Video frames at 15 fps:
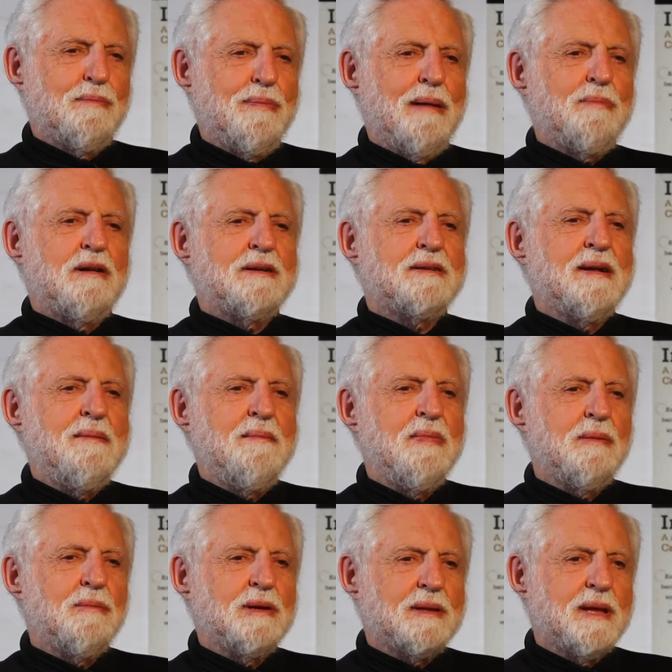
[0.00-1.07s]
bubbles,
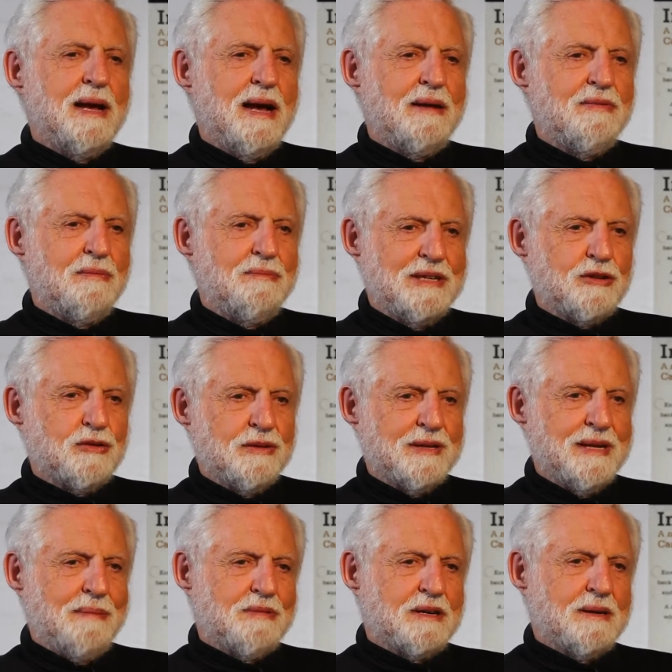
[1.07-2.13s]
but they have a
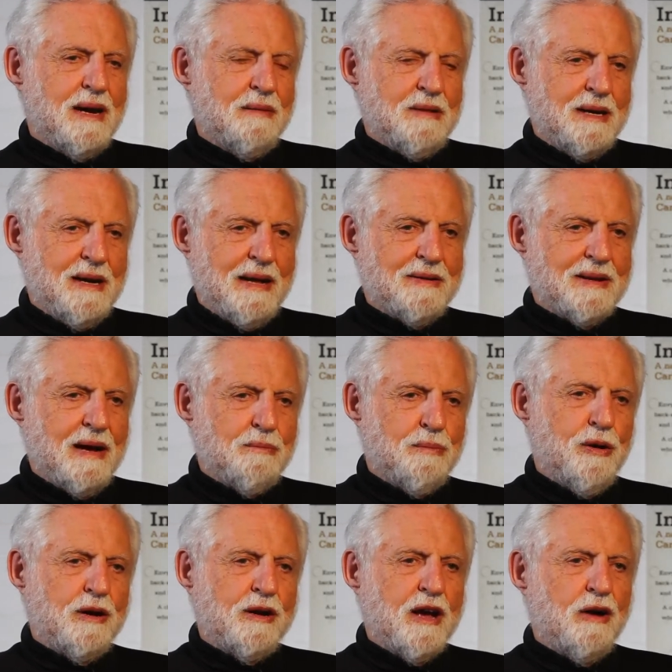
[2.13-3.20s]
misconception. I mean, as I'm
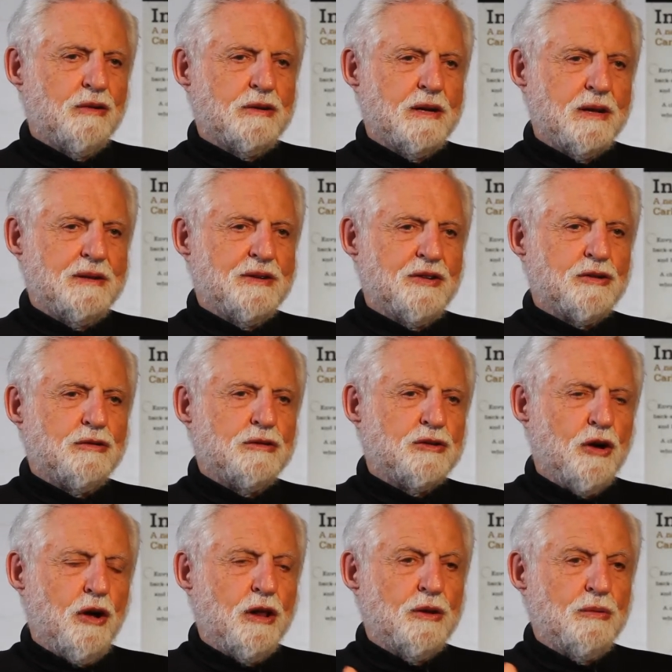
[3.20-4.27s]
pointing out here, this goes
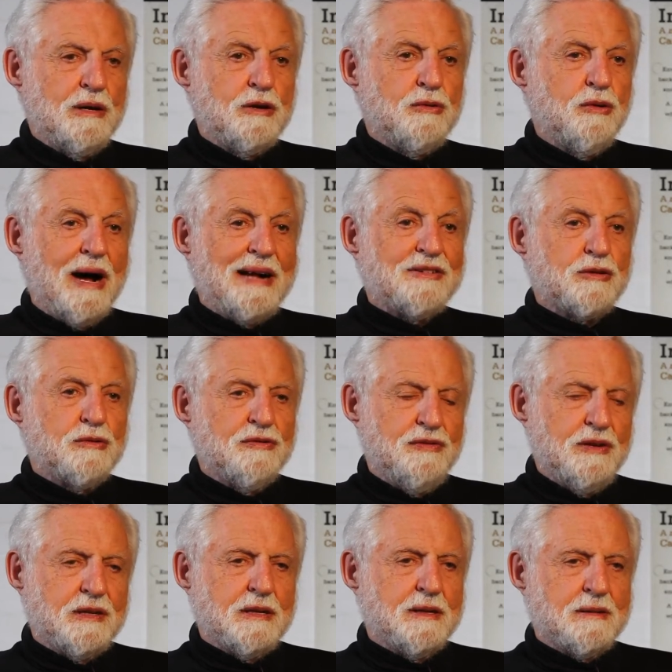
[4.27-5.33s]
all the way to
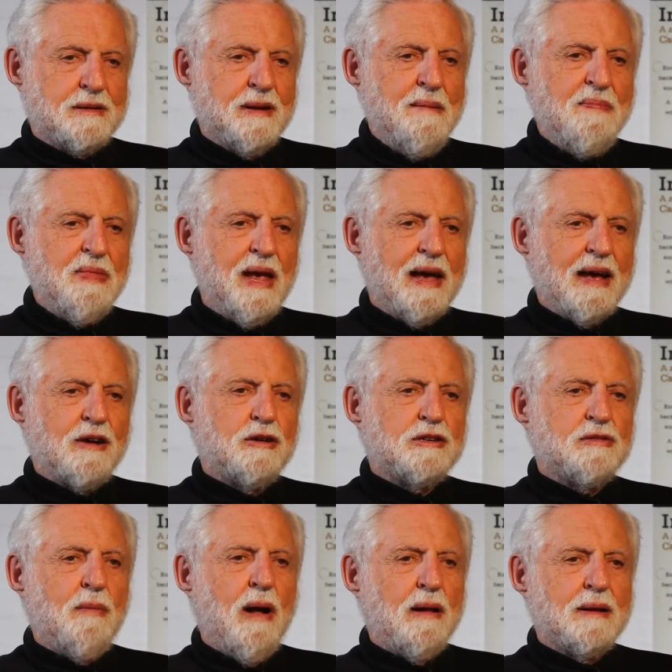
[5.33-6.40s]
astrophysics and
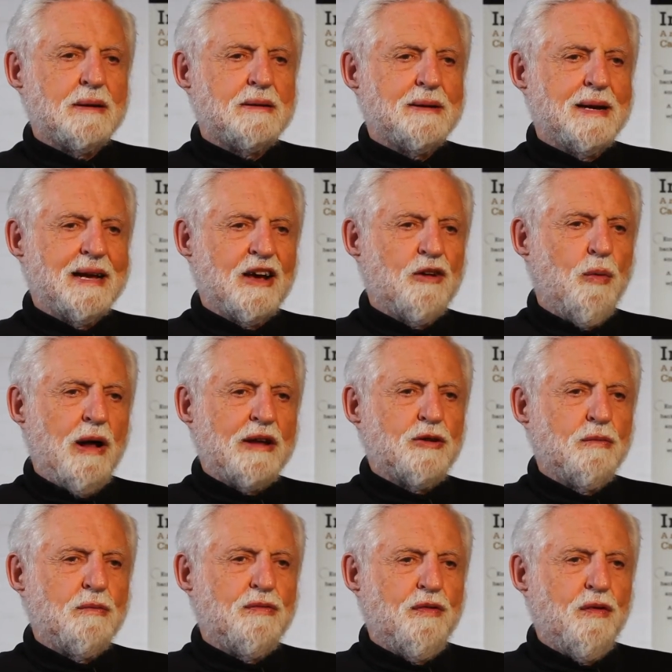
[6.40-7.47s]
cosmology and
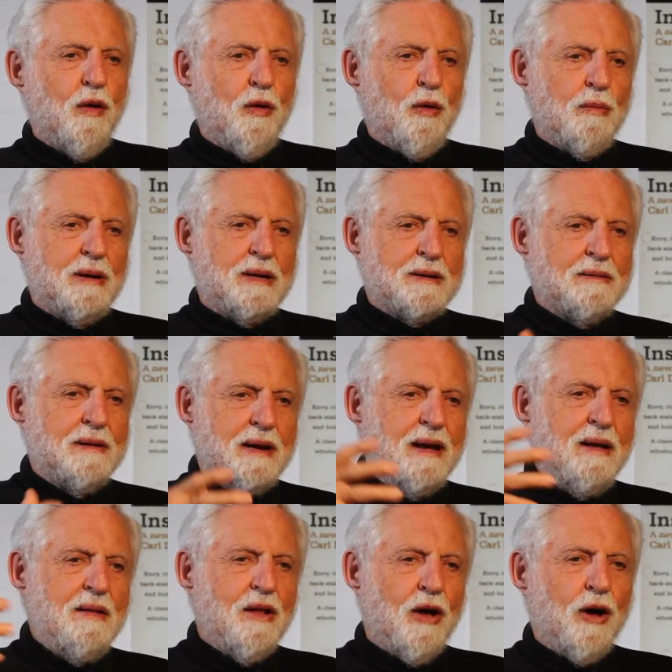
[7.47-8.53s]
quantum foam and really
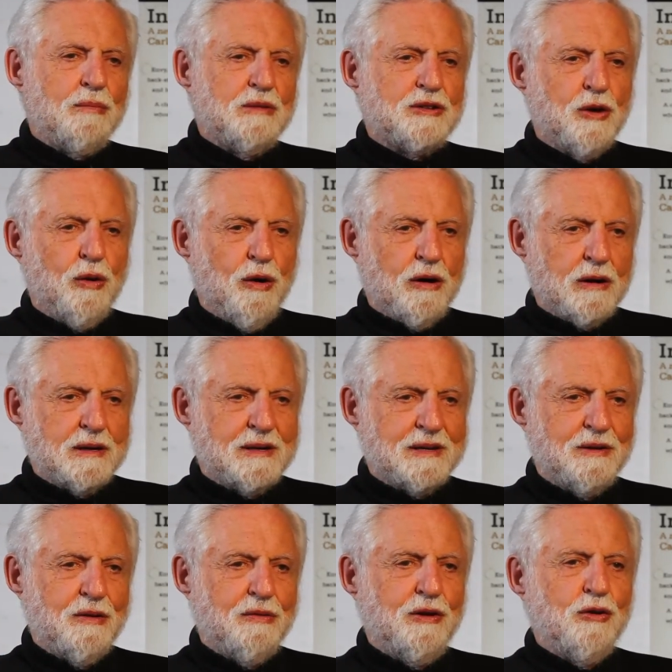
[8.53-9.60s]
almost the
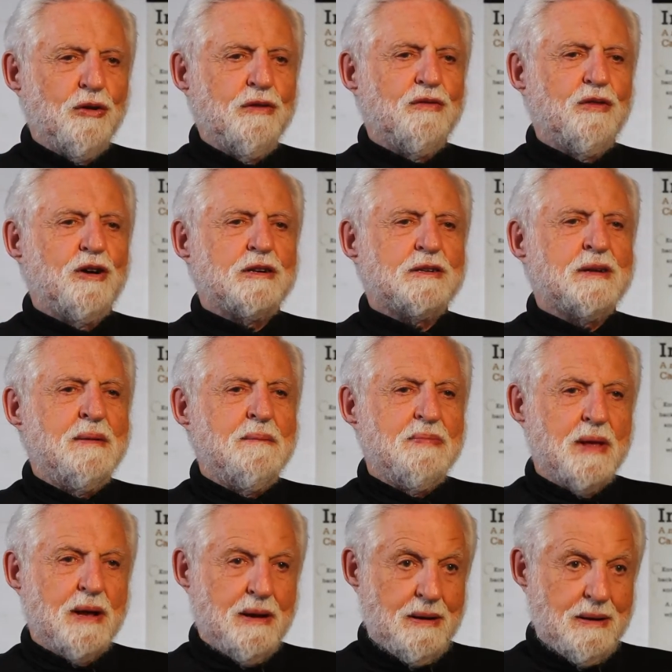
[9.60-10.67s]
origin of the universe,
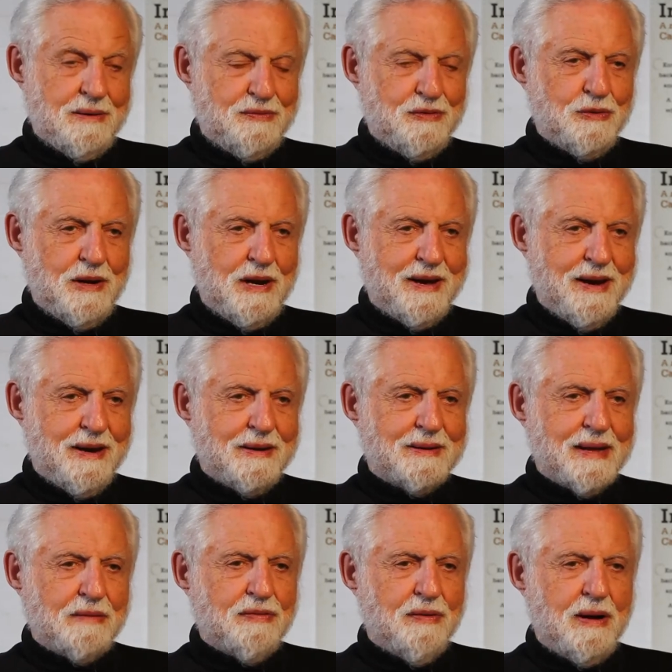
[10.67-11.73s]
if you really carry it
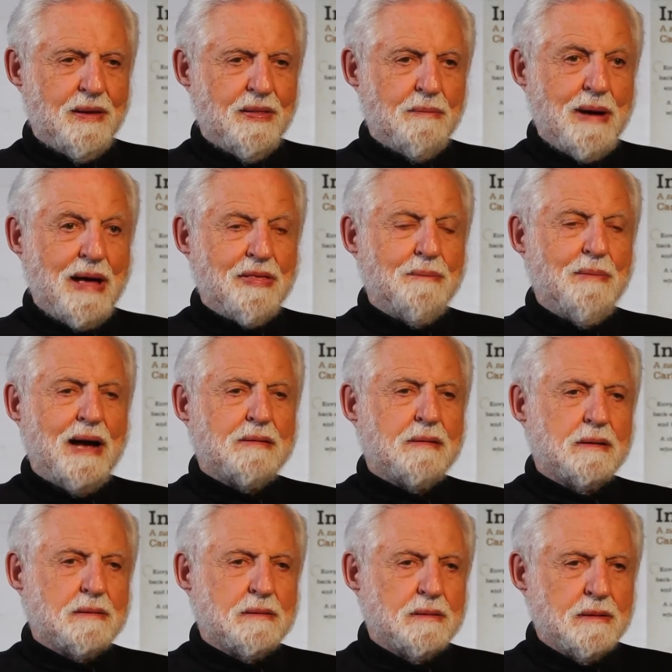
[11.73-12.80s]
that far. And the
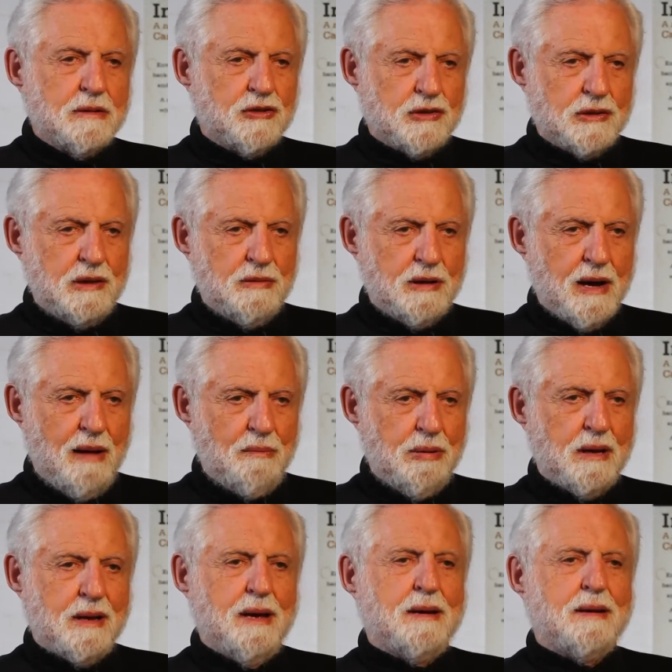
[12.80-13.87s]
mathematics is extremely
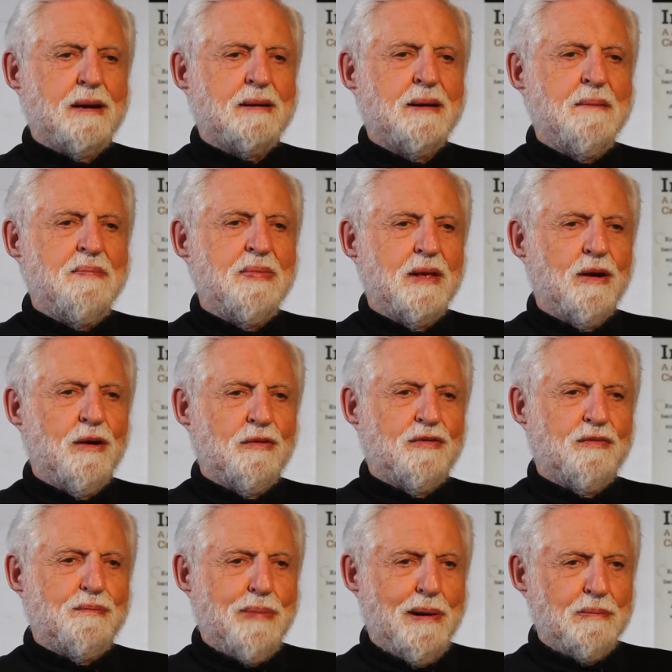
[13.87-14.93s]
complicated, of
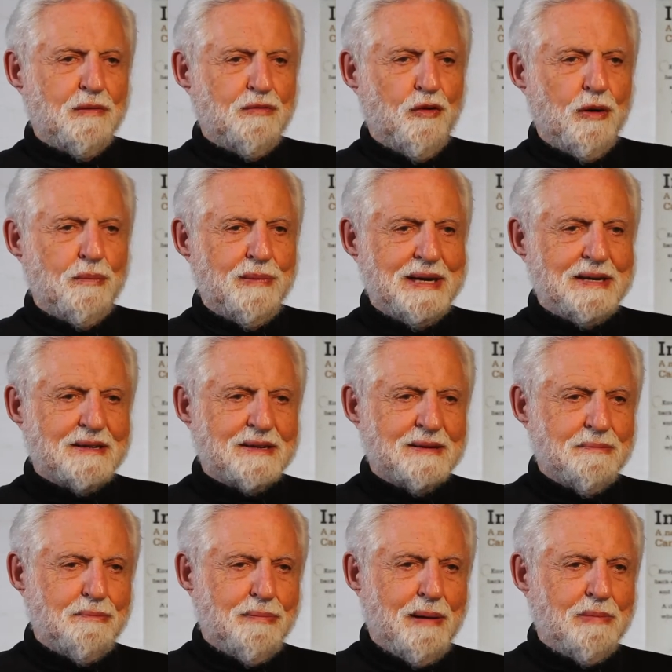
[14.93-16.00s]
bubble
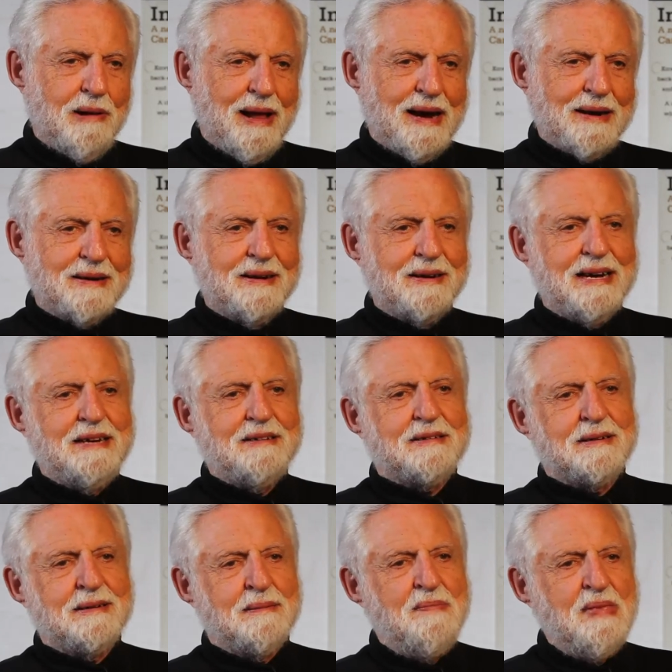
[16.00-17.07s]
formation, bubble
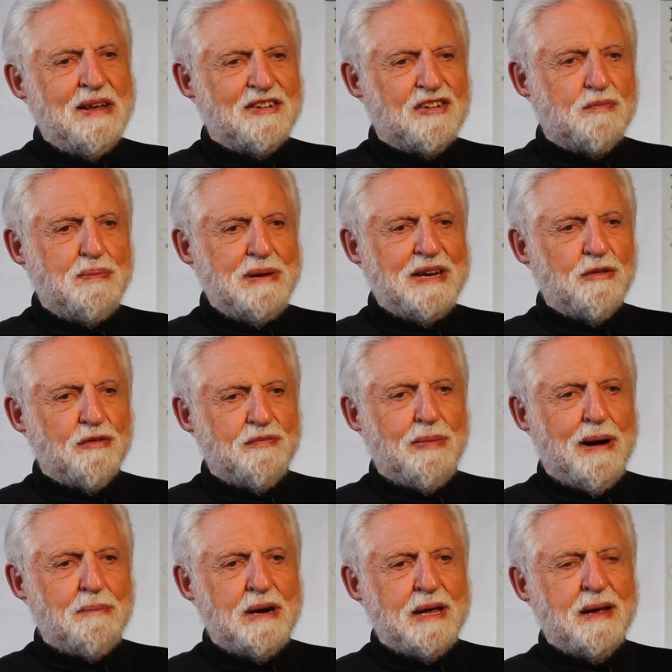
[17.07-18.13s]
aggregation, speed of
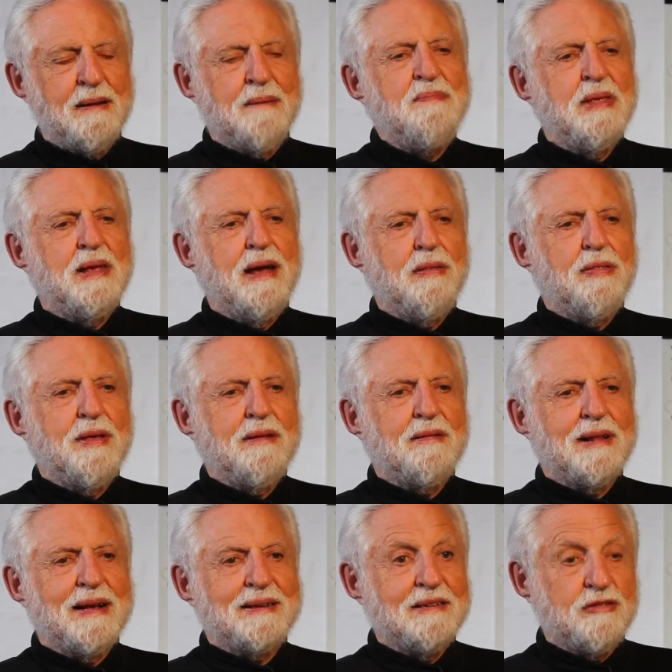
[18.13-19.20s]
bubbling, and things
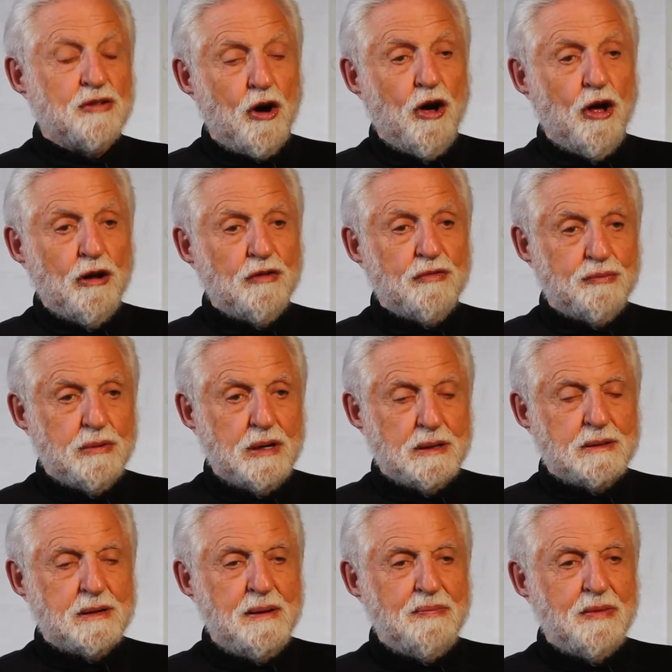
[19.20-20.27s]
like this, all of
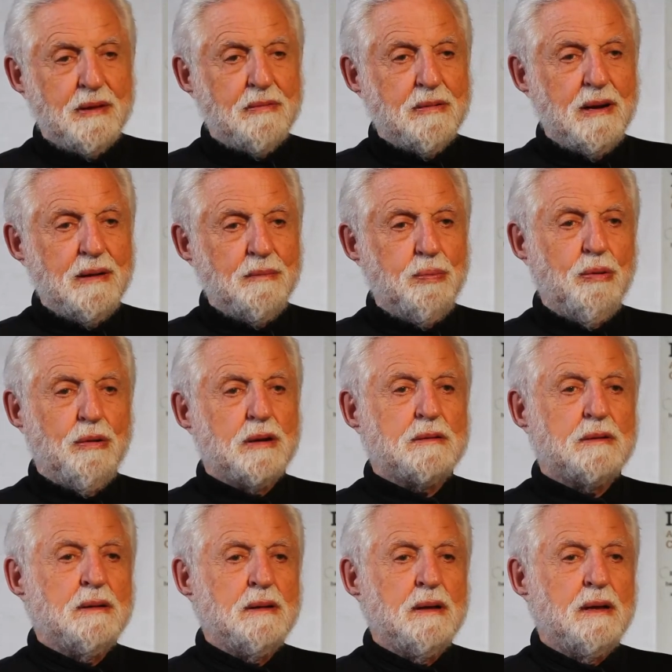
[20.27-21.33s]
which is really
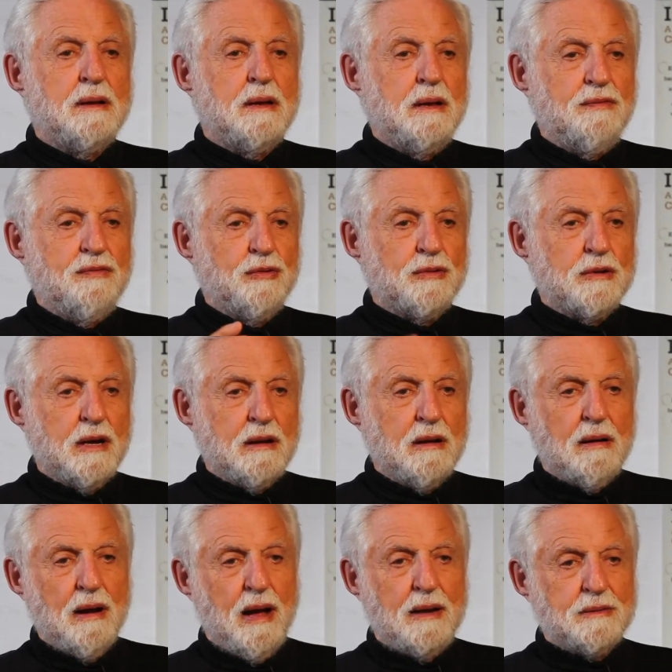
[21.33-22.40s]
important if you drink a
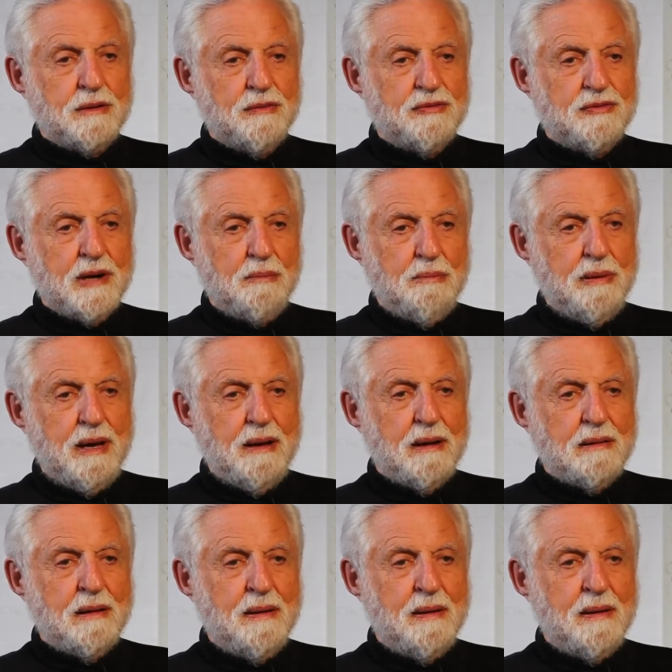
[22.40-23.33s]
glass of champagne.